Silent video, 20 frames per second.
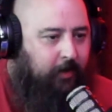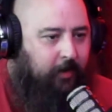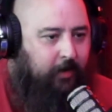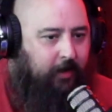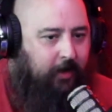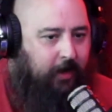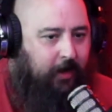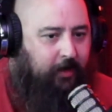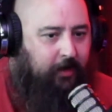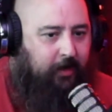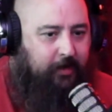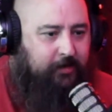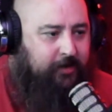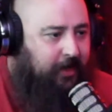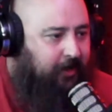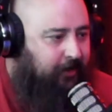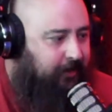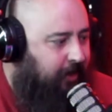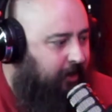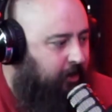It's
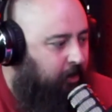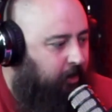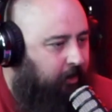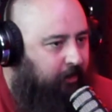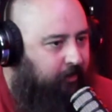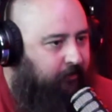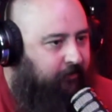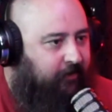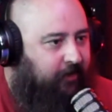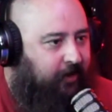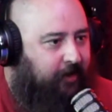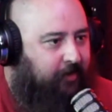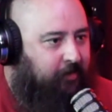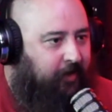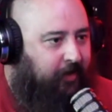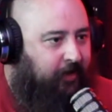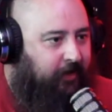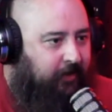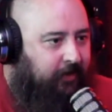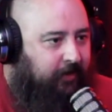not that hard to find
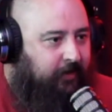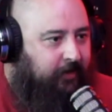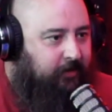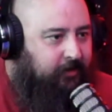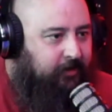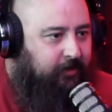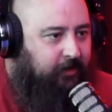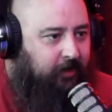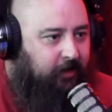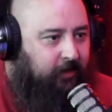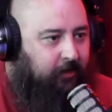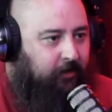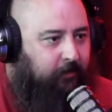me, you know.